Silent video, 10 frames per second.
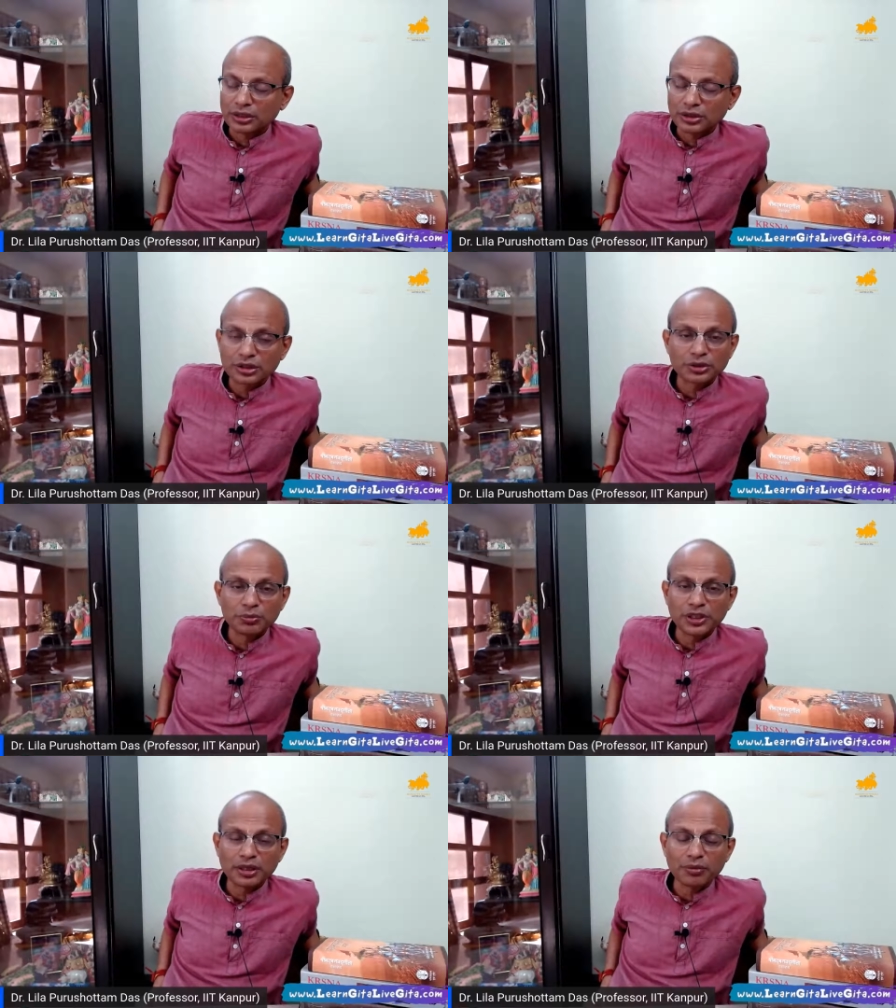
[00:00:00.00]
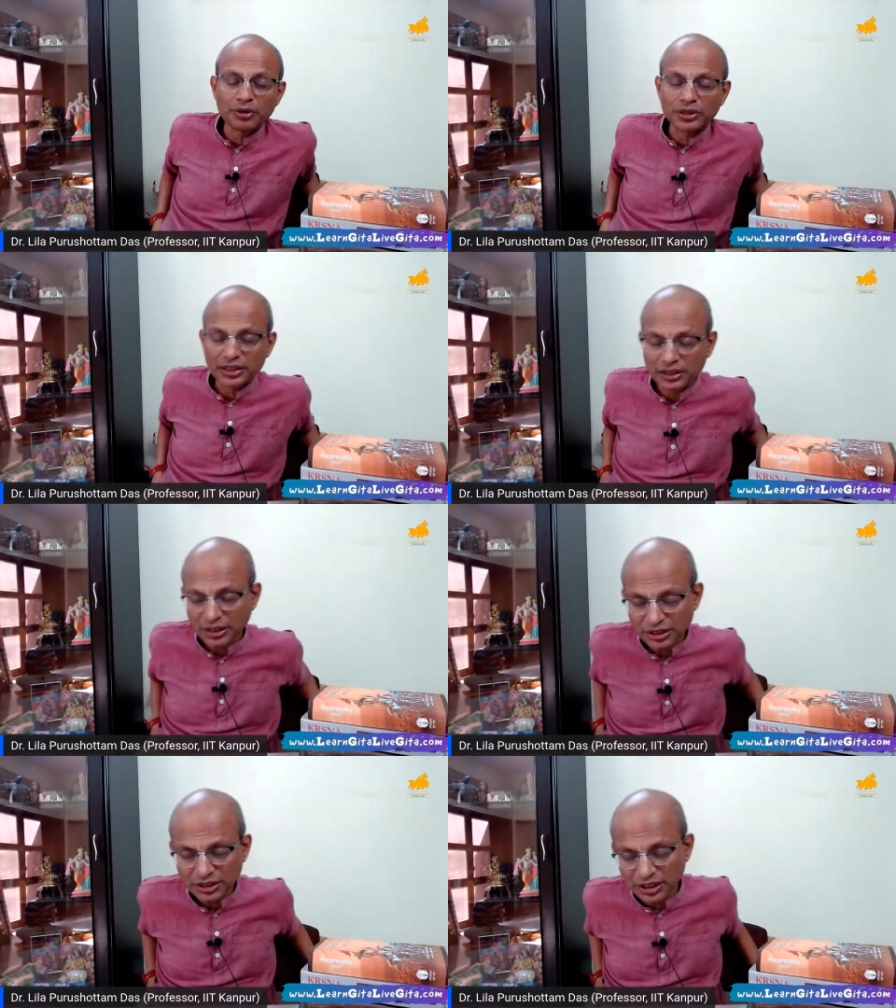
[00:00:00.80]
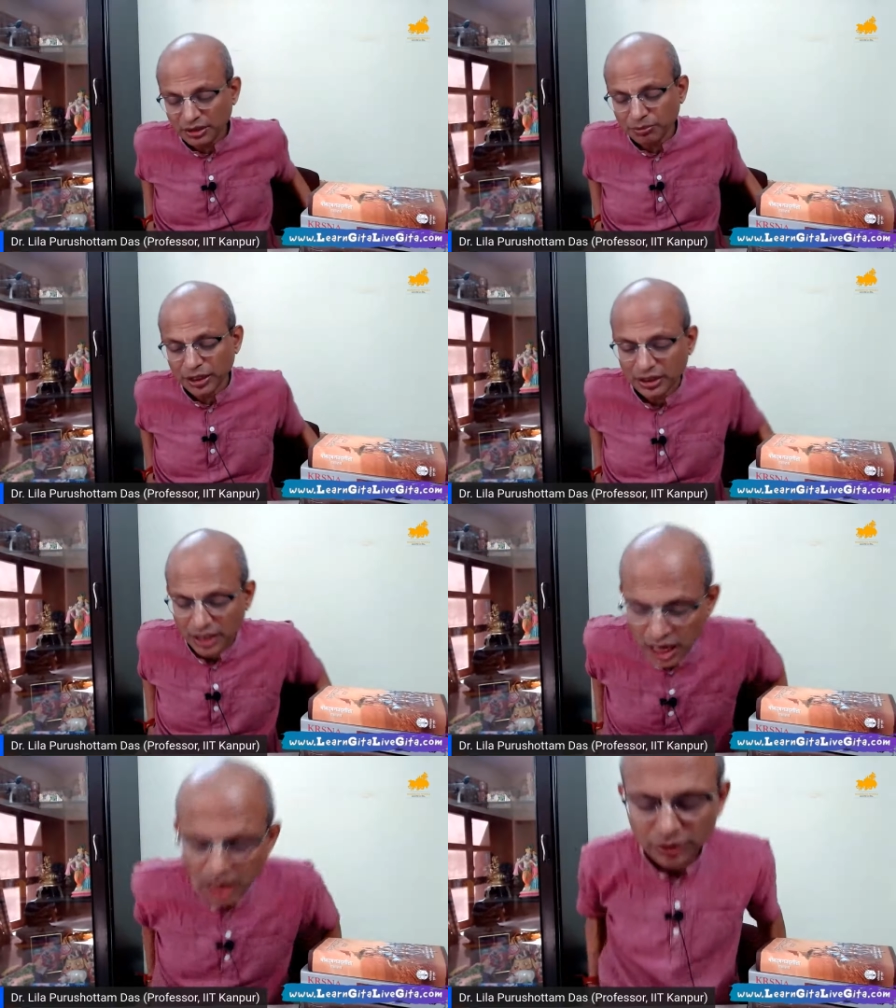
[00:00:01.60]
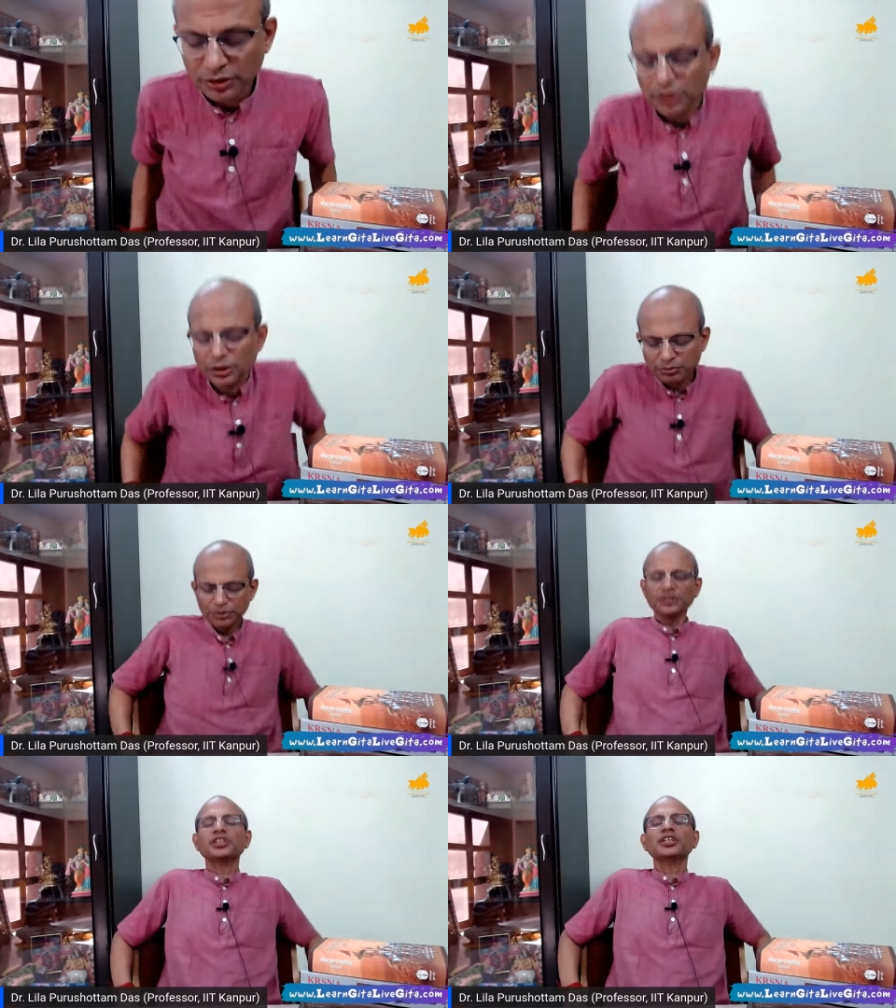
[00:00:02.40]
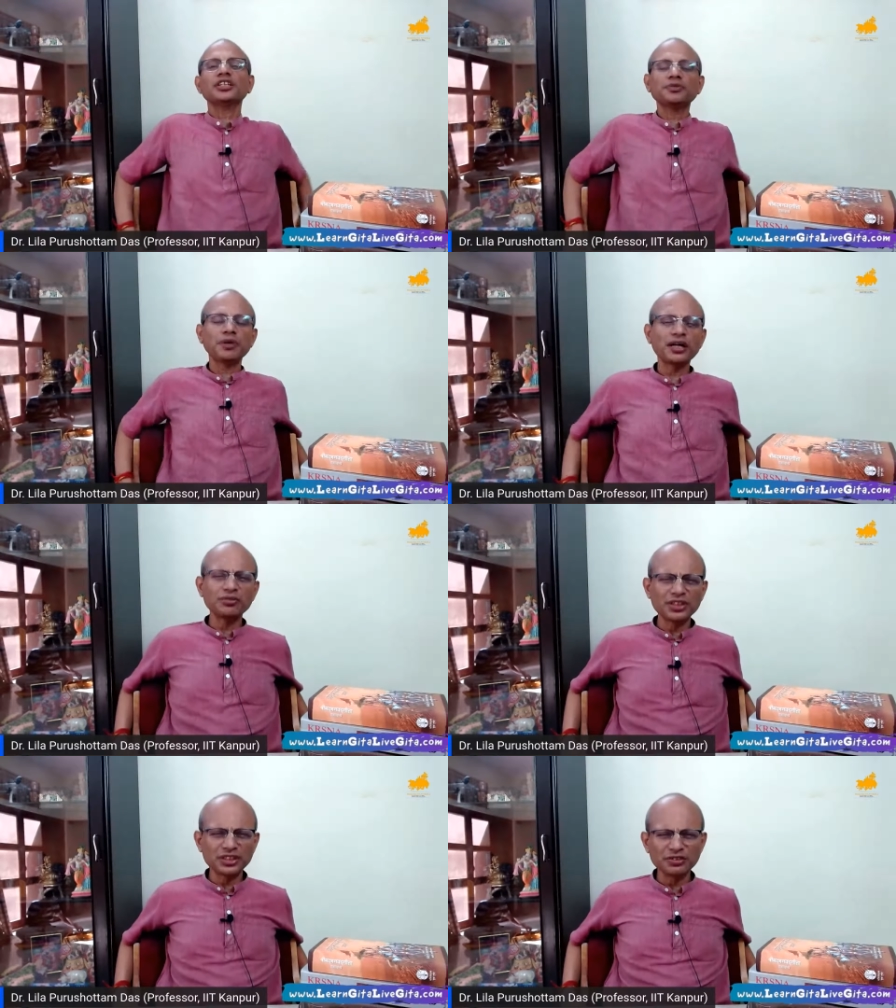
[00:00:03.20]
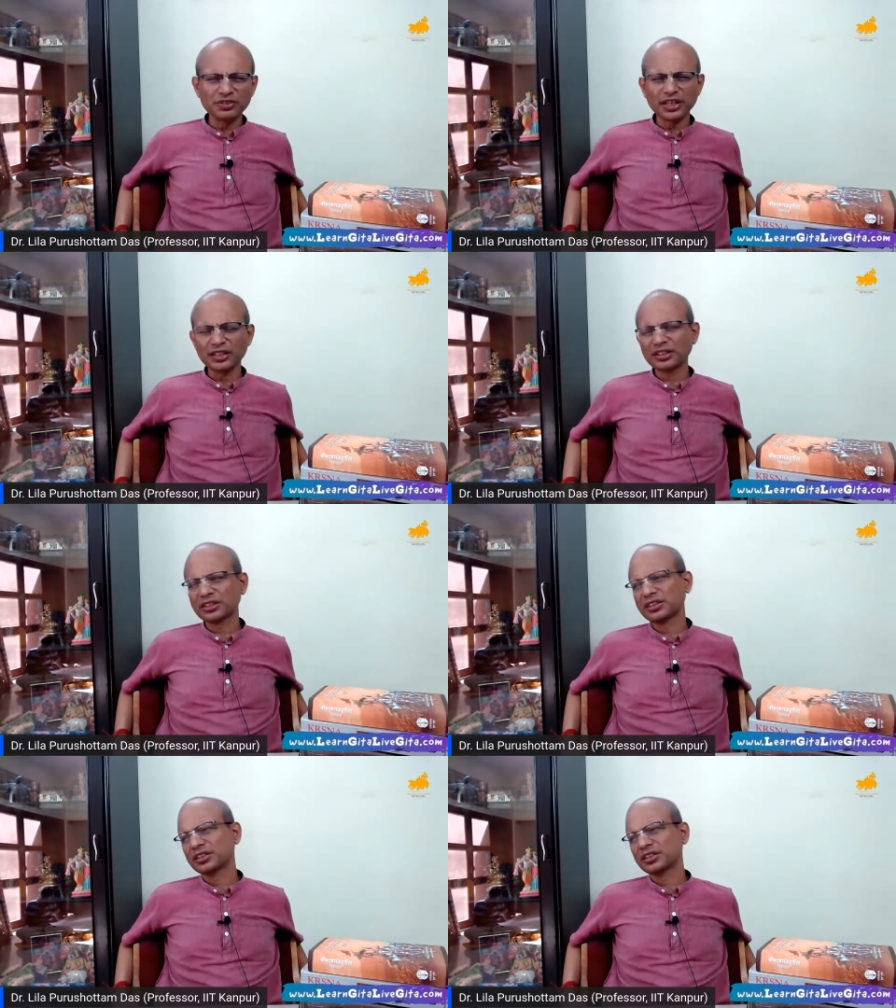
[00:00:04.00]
just speak about that incident. But now, be satisfied with this event.